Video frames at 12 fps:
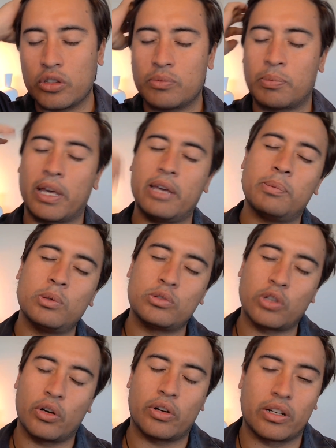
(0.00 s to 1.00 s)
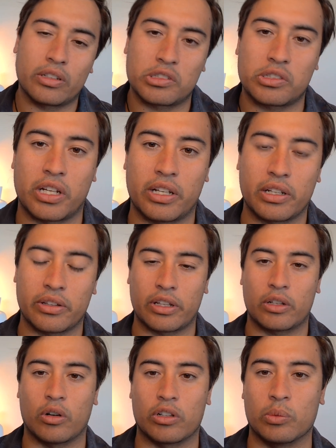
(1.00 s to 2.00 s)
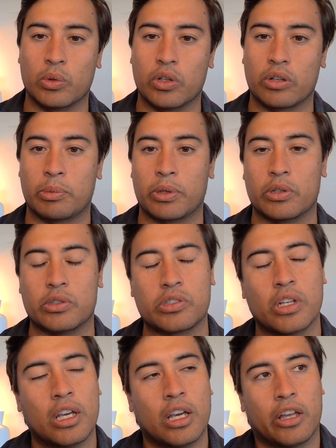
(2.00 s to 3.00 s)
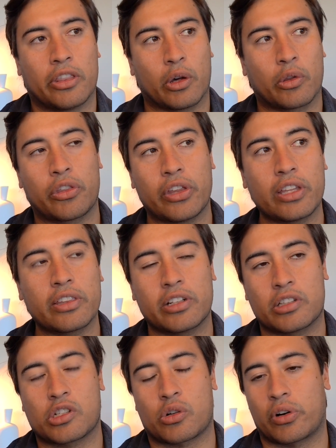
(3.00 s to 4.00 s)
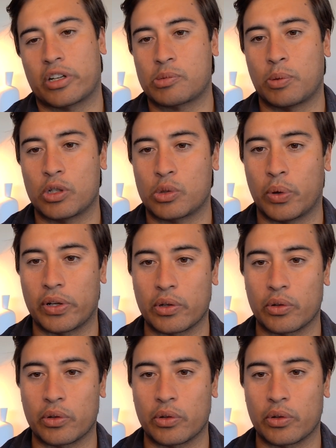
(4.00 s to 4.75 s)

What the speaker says: people don't understand how they kind of work, because they'll think that it's crushed by 20 or